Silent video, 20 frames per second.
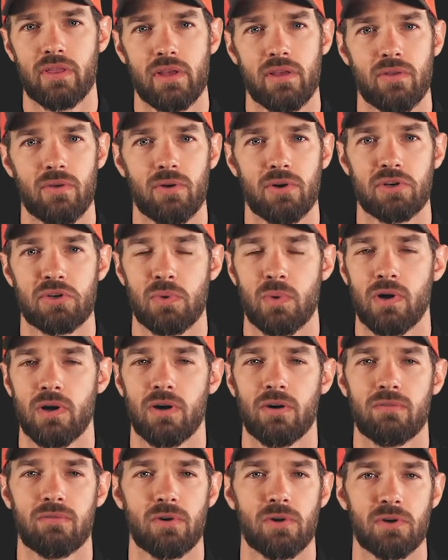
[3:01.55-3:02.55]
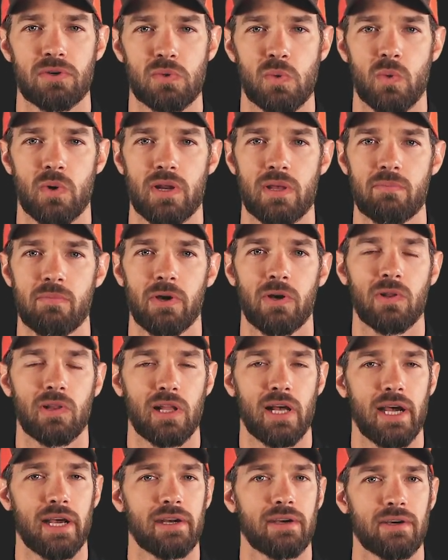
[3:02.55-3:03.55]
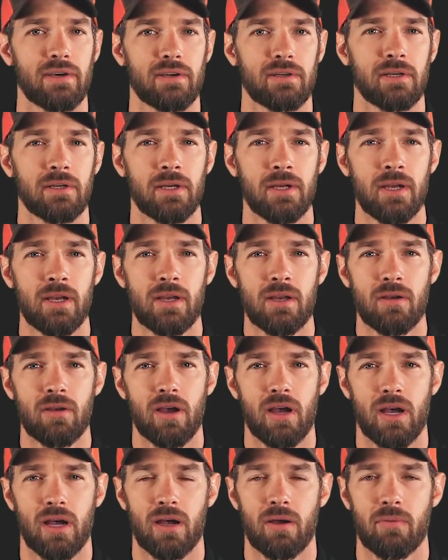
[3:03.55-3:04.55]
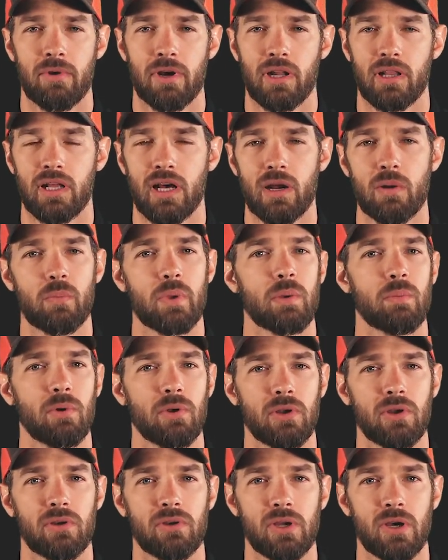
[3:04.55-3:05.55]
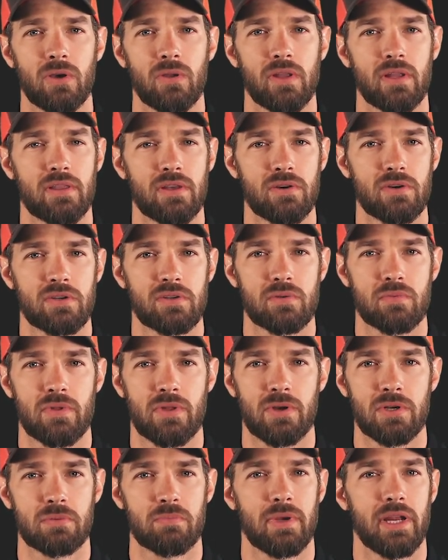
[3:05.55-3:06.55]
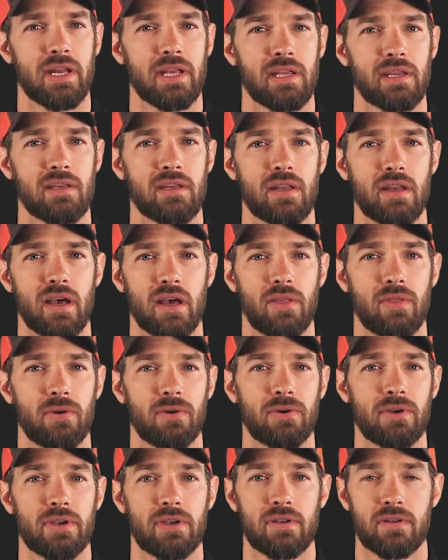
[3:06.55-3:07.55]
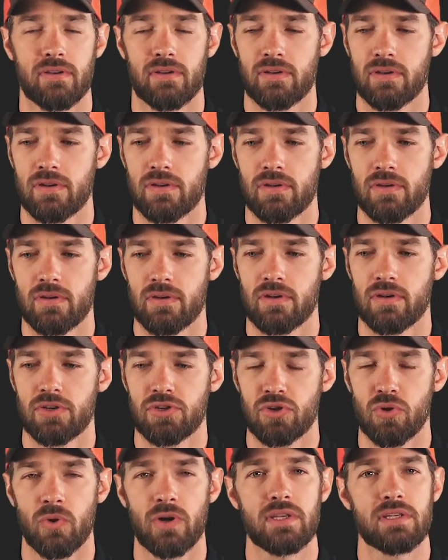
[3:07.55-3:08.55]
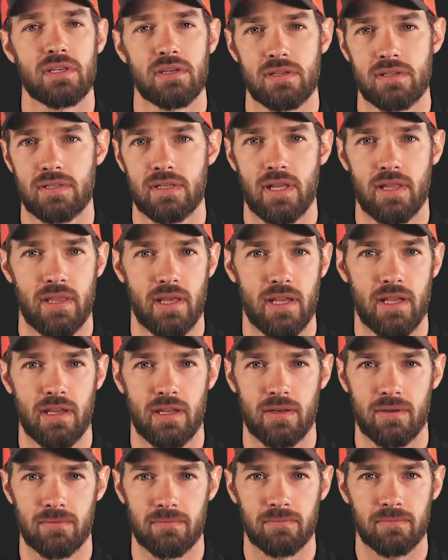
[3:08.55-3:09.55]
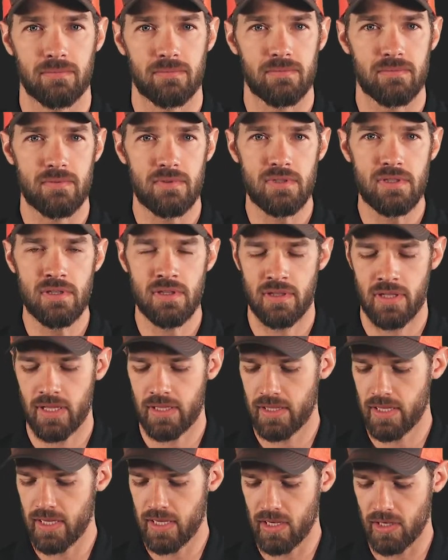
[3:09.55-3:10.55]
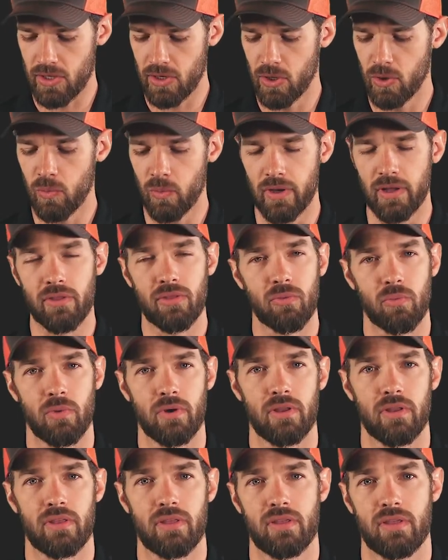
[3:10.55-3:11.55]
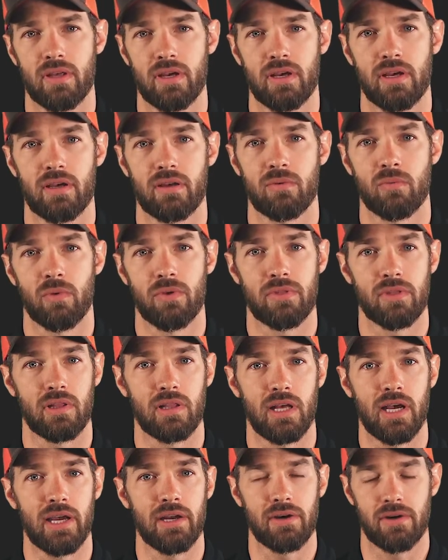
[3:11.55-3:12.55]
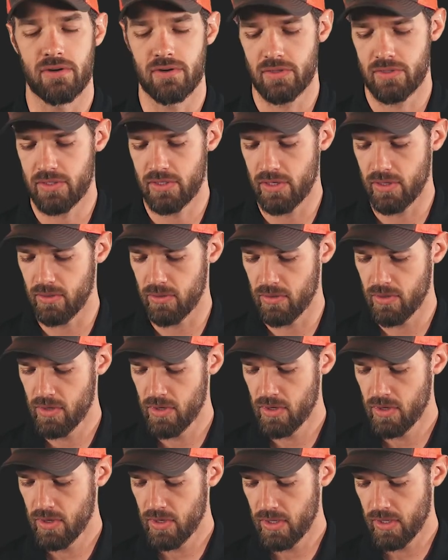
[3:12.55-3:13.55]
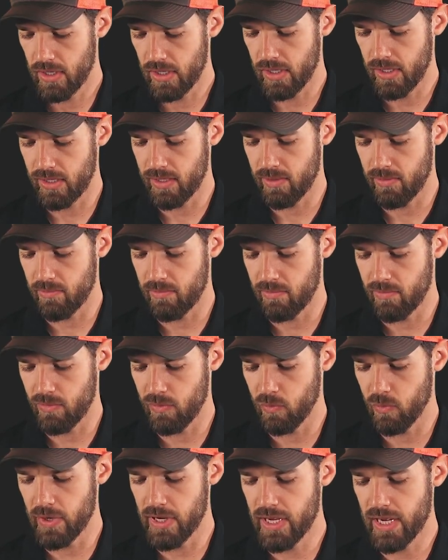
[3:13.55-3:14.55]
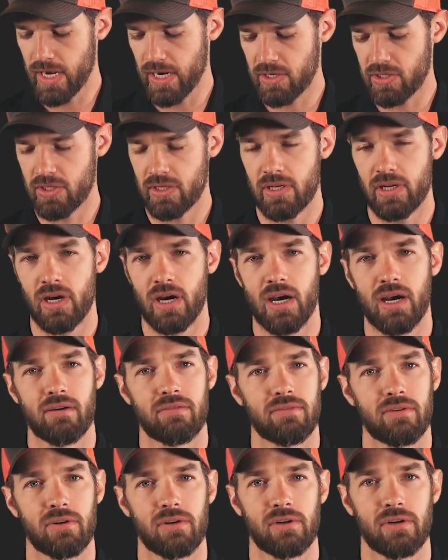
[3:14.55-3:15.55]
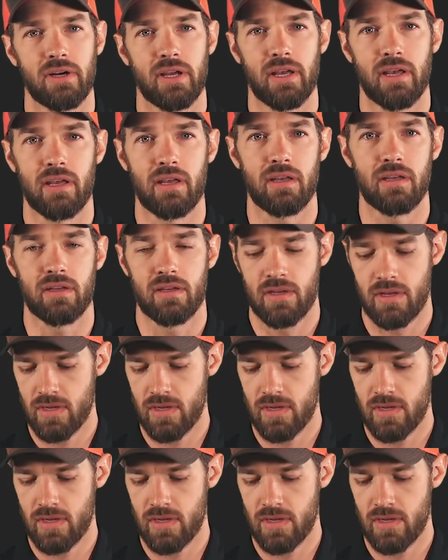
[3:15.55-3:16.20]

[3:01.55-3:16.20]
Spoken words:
either a 12 or a 20 mil liner, and a lot of people don't know that there's many other choices that they can go with the liner. So we actually offer a